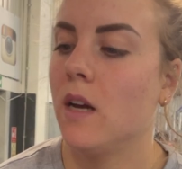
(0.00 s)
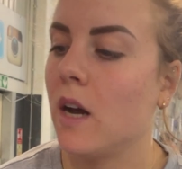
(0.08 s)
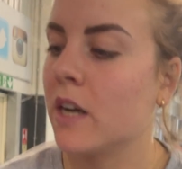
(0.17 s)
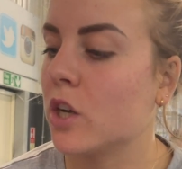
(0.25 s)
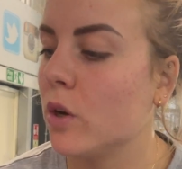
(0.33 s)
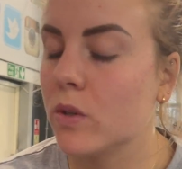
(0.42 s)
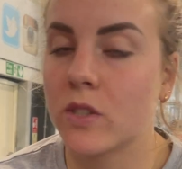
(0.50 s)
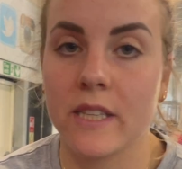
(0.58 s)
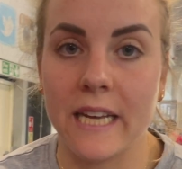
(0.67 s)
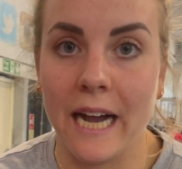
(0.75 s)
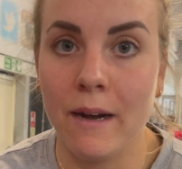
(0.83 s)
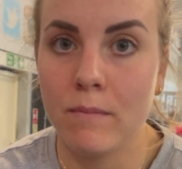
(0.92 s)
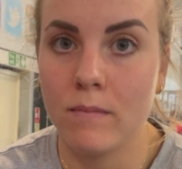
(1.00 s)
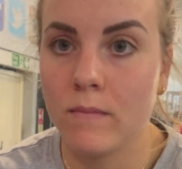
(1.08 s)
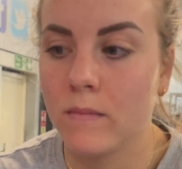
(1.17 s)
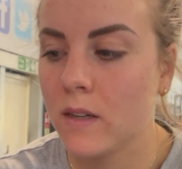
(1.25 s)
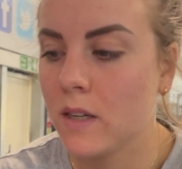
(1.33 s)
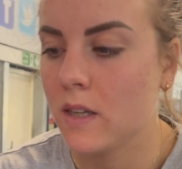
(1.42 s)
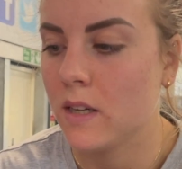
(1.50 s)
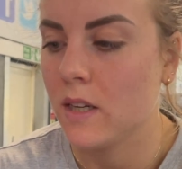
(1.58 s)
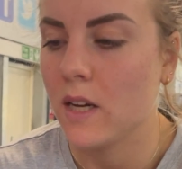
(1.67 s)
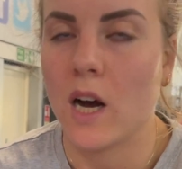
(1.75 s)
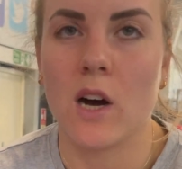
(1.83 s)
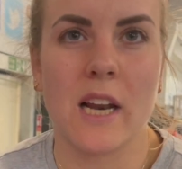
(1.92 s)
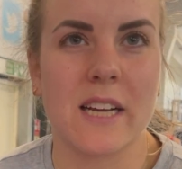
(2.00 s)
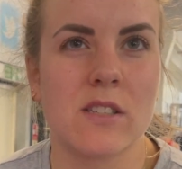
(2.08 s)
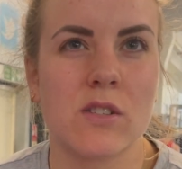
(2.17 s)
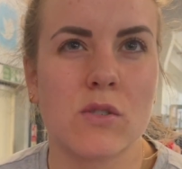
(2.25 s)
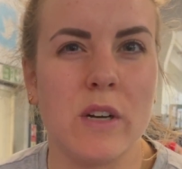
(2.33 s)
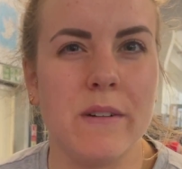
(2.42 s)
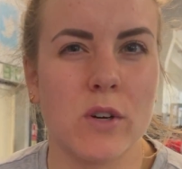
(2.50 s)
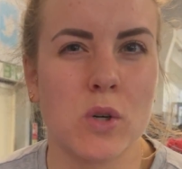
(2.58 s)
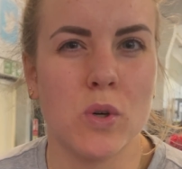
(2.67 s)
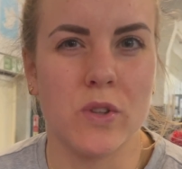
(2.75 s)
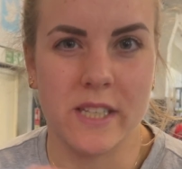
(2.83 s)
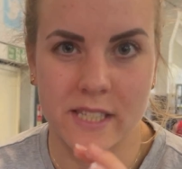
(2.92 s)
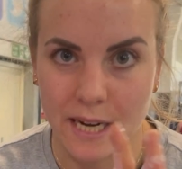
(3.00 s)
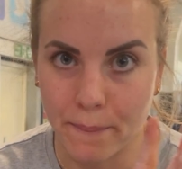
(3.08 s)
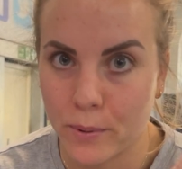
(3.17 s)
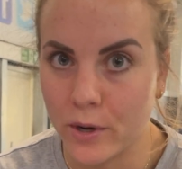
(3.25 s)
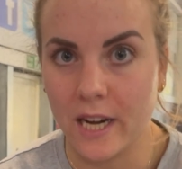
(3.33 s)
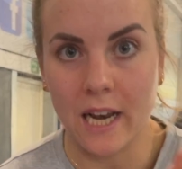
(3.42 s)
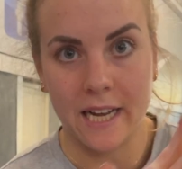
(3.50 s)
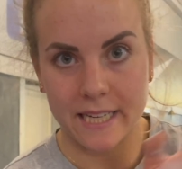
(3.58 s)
I go onto the app, I'll like screen record this and then put it like